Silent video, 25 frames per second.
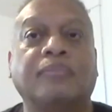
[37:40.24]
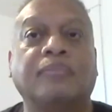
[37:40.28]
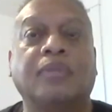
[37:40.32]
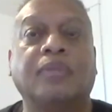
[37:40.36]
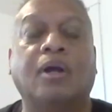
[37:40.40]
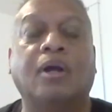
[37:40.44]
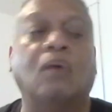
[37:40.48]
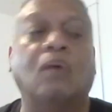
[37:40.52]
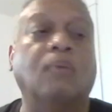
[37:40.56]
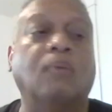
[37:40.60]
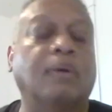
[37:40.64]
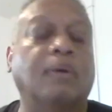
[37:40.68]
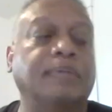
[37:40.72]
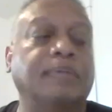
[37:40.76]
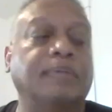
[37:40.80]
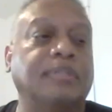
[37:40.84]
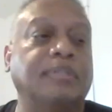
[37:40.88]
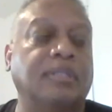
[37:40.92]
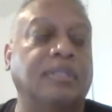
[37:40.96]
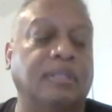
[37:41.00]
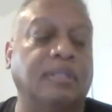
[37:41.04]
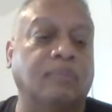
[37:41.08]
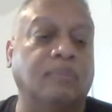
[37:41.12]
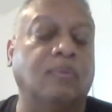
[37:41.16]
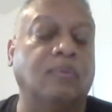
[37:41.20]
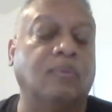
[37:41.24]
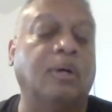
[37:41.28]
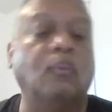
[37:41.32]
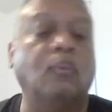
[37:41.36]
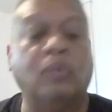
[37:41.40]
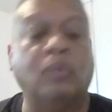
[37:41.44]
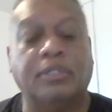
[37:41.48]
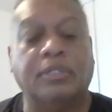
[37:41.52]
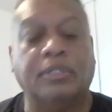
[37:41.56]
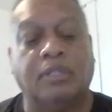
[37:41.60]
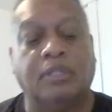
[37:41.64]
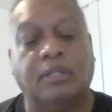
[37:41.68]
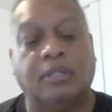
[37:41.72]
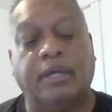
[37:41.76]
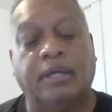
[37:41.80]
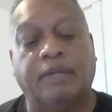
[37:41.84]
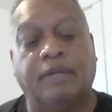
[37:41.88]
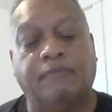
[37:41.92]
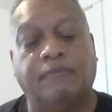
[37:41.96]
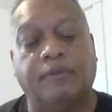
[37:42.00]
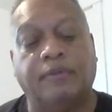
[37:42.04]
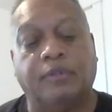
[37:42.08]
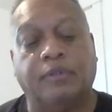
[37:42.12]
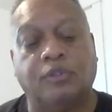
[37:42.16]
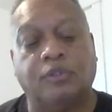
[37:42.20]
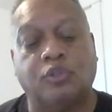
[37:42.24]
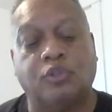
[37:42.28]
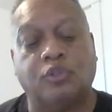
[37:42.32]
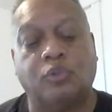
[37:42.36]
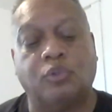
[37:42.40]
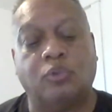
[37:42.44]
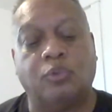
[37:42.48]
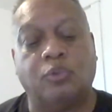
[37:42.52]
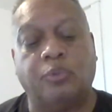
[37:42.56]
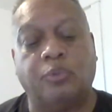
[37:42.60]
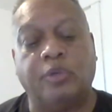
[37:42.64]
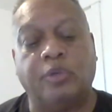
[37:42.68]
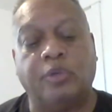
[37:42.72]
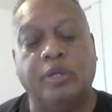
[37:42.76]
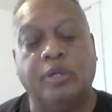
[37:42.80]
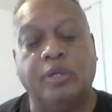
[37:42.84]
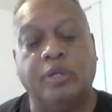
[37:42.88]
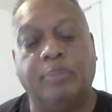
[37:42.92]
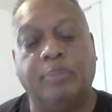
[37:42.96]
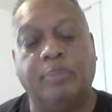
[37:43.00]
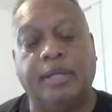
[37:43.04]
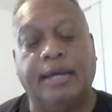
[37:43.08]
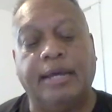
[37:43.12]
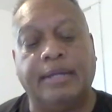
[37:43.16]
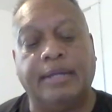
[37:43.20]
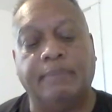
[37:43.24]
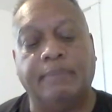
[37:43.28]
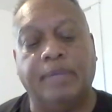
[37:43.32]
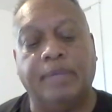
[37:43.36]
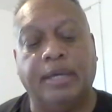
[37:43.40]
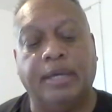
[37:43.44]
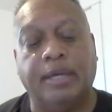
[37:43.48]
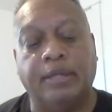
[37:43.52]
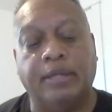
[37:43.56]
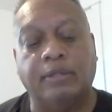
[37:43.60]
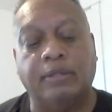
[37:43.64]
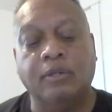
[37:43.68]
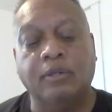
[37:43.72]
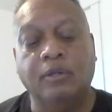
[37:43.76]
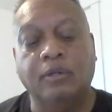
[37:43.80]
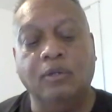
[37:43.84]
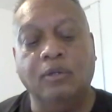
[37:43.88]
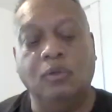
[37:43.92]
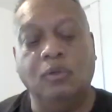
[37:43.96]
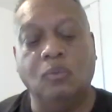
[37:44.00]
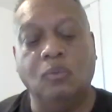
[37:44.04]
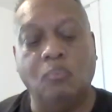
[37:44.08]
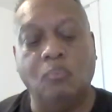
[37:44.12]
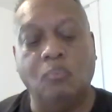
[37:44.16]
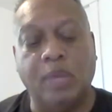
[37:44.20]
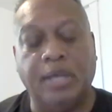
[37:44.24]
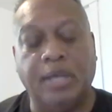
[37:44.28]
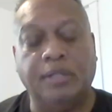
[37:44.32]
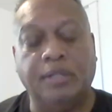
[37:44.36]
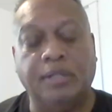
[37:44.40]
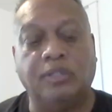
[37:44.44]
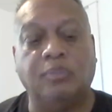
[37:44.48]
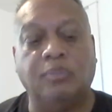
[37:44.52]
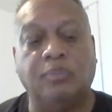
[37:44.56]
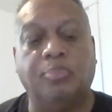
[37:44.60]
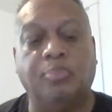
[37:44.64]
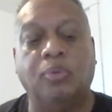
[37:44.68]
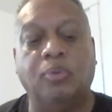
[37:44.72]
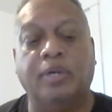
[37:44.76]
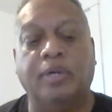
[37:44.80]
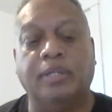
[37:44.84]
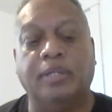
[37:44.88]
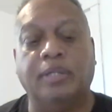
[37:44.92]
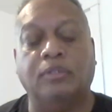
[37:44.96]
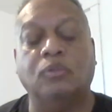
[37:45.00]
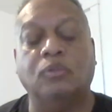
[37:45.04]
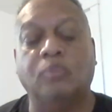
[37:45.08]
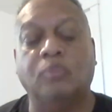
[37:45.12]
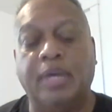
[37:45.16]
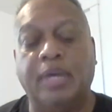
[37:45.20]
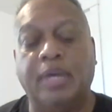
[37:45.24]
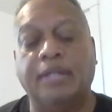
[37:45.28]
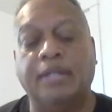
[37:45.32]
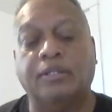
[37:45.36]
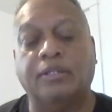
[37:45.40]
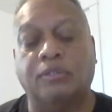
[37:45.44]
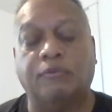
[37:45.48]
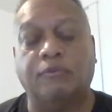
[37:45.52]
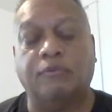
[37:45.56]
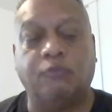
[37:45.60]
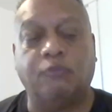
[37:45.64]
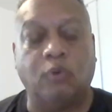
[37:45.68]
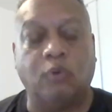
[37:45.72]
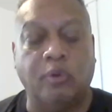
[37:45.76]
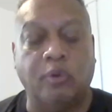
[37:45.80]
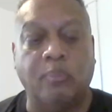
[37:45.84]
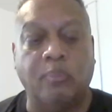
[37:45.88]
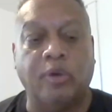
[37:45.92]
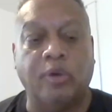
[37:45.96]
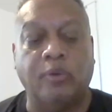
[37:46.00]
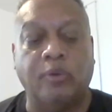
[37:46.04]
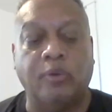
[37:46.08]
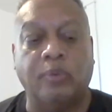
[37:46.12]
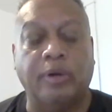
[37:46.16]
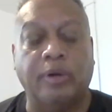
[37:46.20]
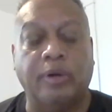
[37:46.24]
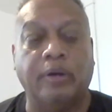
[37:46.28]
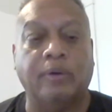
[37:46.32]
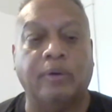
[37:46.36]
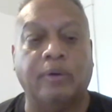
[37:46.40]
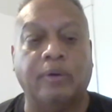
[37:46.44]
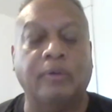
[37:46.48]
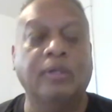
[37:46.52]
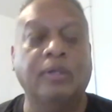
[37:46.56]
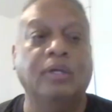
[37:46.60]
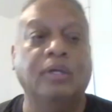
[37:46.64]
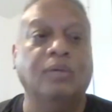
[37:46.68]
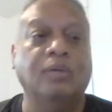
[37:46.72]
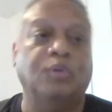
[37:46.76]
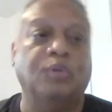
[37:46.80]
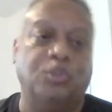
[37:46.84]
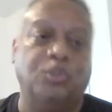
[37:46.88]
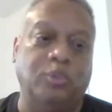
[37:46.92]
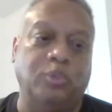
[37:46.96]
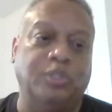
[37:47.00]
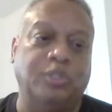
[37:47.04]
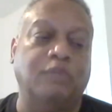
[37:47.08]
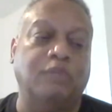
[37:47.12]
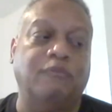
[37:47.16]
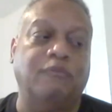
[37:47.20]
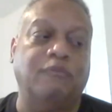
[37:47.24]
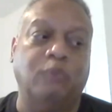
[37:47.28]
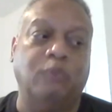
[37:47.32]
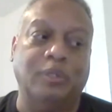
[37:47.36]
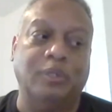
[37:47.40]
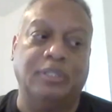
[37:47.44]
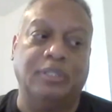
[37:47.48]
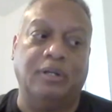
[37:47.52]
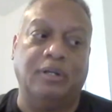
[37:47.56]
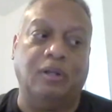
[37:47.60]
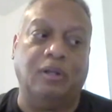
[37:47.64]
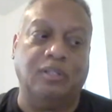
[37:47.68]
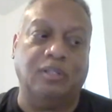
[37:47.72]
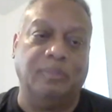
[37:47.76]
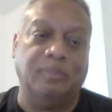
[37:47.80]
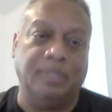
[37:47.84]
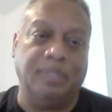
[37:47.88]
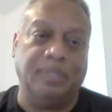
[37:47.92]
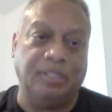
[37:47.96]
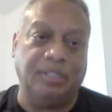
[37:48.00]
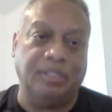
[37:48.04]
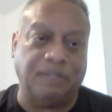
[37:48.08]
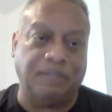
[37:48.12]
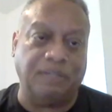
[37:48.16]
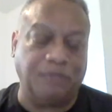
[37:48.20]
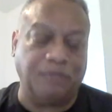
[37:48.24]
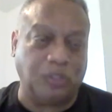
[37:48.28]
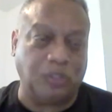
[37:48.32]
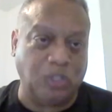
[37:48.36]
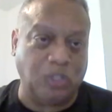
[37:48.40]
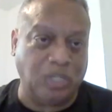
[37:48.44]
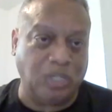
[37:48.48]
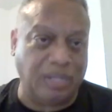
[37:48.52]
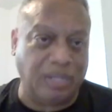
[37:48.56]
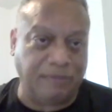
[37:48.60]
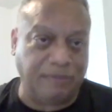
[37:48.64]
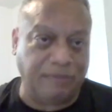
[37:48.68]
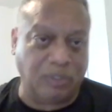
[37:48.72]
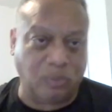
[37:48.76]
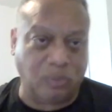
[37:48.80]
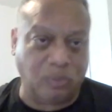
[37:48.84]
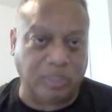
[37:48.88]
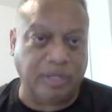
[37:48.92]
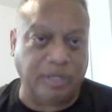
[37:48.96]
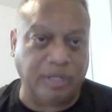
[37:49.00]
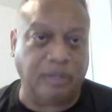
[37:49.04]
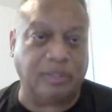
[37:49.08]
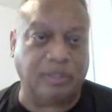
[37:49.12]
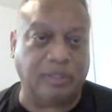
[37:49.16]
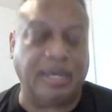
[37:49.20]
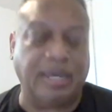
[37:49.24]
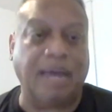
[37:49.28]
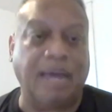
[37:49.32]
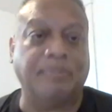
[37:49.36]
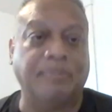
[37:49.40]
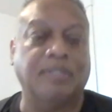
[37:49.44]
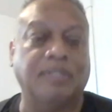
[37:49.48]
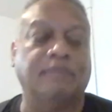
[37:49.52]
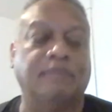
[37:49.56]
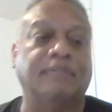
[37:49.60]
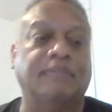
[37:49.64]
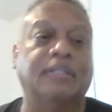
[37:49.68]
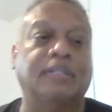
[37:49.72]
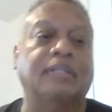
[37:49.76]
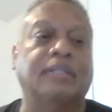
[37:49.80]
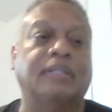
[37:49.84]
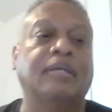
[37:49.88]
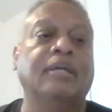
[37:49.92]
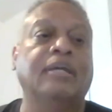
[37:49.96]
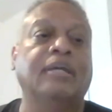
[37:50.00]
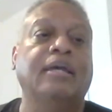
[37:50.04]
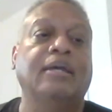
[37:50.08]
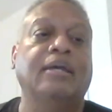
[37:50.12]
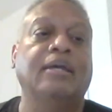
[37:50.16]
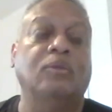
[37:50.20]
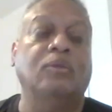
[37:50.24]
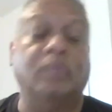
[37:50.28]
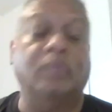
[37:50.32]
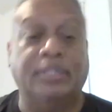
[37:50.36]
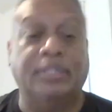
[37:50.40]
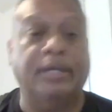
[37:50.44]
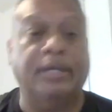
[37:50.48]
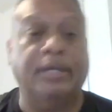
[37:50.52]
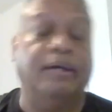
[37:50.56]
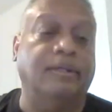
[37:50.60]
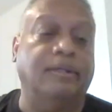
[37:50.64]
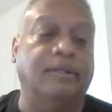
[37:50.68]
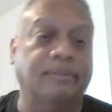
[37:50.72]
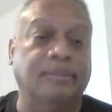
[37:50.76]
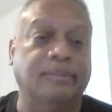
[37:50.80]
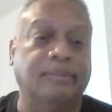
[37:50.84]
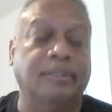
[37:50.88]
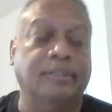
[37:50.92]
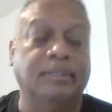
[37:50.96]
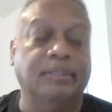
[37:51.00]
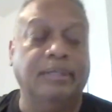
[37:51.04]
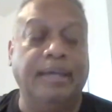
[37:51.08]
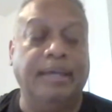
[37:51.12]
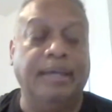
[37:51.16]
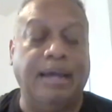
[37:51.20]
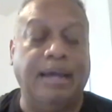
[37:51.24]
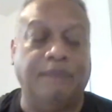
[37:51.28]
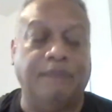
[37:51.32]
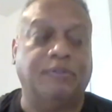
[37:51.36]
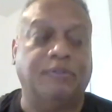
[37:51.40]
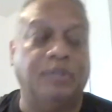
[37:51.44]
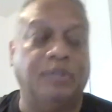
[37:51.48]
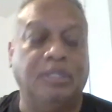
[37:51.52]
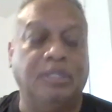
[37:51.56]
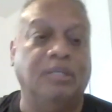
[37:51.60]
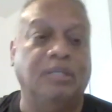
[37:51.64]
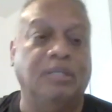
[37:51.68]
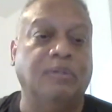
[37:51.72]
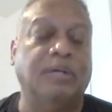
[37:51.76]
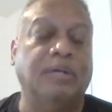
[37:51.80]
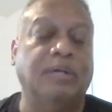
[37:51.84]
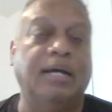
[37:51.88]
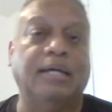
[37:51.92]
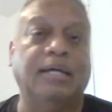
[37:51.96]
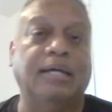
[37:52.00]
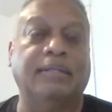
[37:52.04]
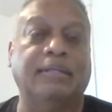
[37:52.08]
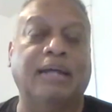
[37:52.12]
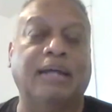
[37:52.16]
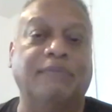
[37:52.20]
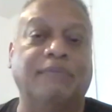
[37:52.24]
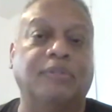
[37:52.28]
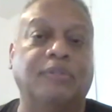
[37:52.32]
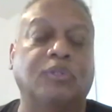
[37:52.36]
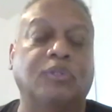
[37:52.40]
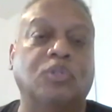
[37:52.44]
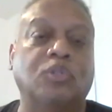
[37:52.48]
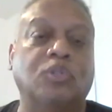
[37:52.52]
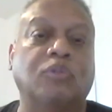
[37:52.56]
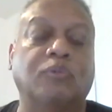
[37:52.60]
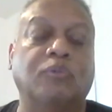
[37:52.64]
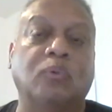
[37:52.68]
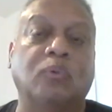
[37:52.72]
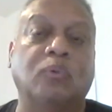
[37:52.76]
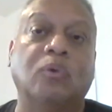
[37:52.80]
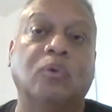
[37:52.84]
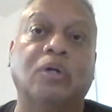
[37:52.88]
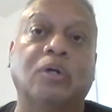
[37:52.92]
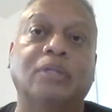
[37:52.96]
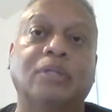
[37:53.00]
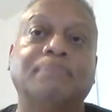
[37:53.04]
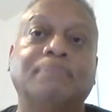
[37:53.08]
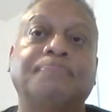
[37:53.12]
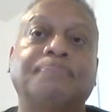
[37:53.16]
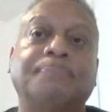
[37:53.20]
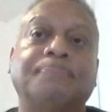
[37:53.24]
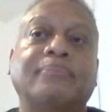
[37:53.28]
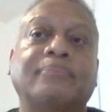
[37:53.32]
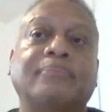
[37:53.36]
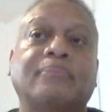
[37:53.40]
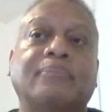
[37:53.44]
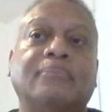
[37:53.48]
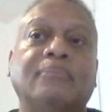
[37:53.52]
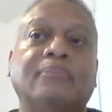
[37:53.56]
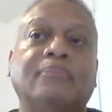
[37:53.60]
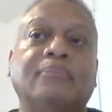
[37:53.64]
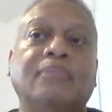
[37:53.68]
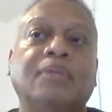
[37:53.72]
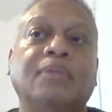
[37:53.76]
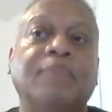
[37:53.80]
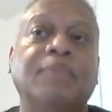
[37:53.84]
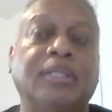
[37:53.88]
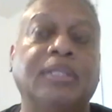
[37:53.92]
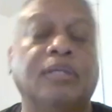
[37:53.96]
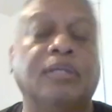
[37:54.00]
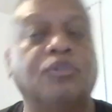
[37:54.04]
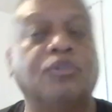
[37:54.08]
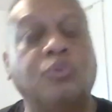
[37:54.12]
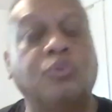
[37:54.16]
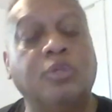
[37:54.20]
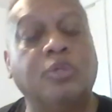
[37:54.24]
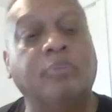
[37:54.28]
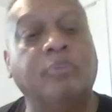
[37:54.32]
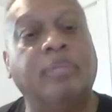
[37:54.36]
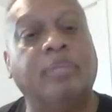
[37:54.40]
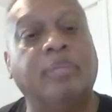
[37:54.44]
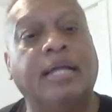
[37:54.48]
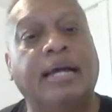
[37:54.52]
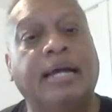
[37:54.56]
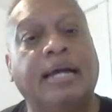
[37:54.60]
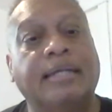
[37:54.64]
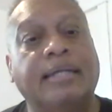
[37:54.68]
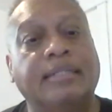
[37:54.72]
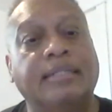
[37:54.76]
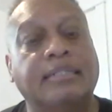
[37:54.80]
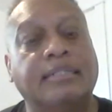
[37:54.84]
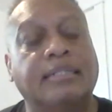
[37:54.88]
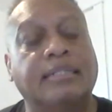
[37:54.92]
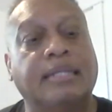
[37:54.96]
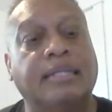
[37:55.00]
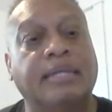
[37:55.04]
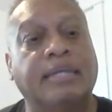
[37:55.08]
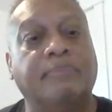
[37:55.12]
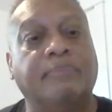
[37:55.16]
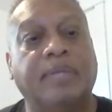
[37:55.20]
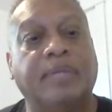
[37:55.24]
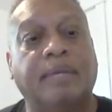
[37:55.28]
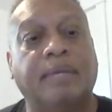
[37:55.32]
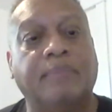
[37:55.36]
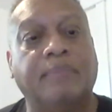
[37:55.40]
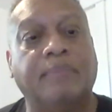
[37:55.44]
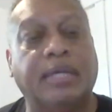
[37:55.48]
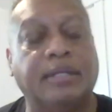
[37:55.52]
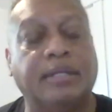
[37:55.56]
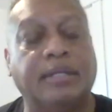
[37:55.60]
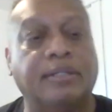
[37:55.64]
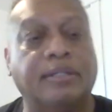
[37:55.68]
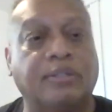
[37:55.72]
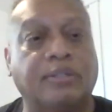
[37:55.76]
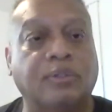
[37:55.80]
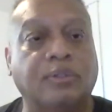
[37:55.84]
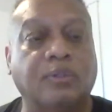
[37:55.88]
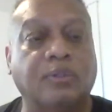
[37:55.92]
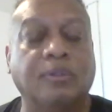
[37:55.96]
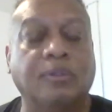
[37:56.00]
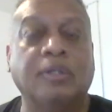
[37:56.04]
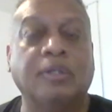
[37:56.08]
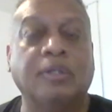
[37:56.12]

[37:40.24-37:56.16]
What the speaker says: what was it like for those 3 Black men who made it to Fort Monroe, which was the fort that ultimately Jefferson Davis was held captive in, was held after the Civil War. But those 3 Black enslaved men made it to